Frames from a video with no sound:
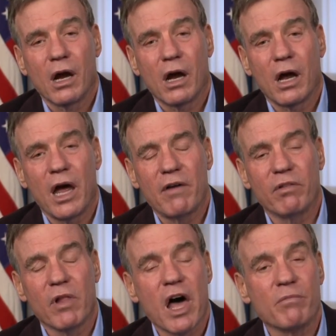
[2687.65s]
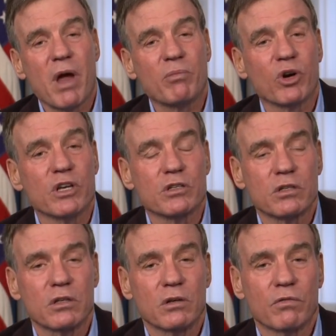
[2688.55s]
I have a lot of memories
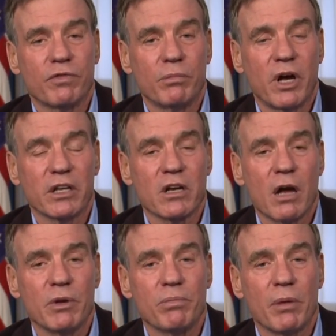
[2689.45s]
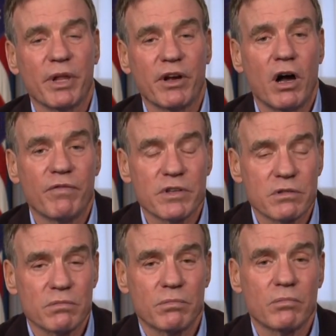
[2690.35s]
you know, from my time in public
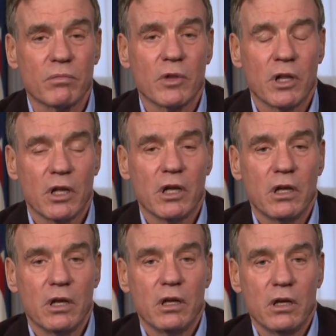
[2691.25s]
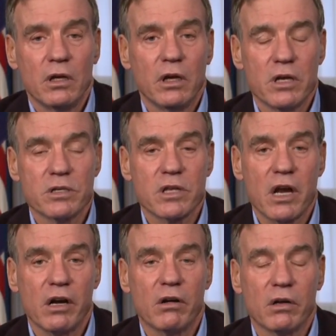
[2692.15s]
office as
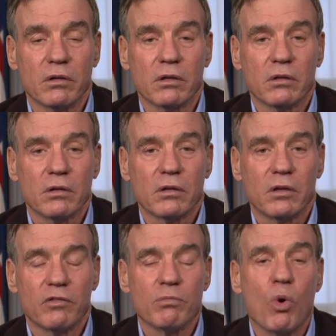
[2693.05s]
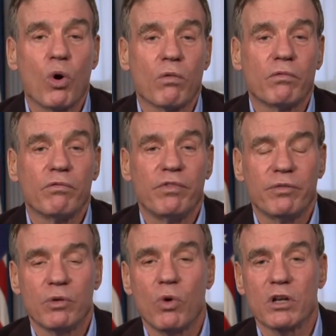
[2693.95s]
senator and even more
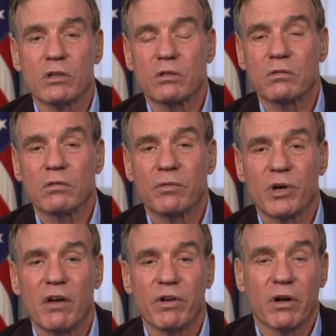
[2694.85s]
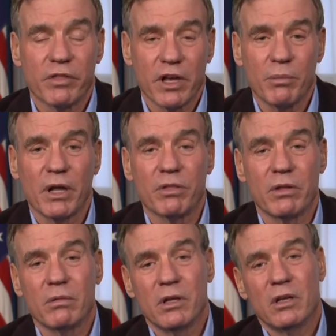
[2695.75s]
vivid ones from Governor. I think about
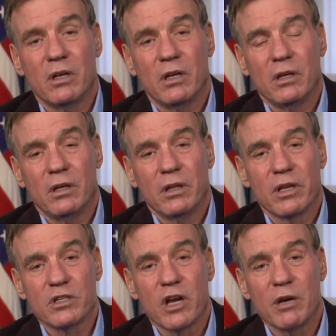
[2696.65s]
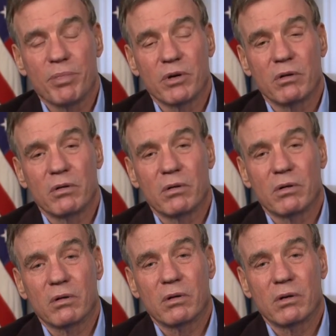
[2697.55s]
the, the sniper or
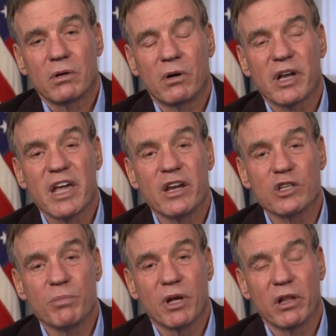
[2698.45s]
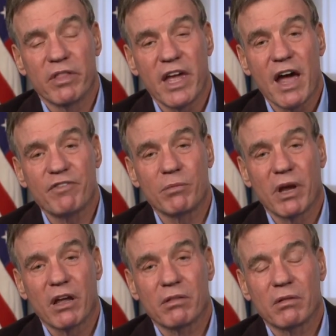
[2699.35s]
Hurricane Isabel and the
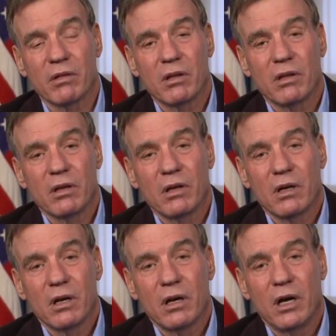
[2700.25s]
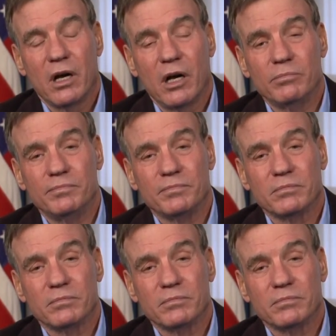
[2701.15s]
aftermath. Um,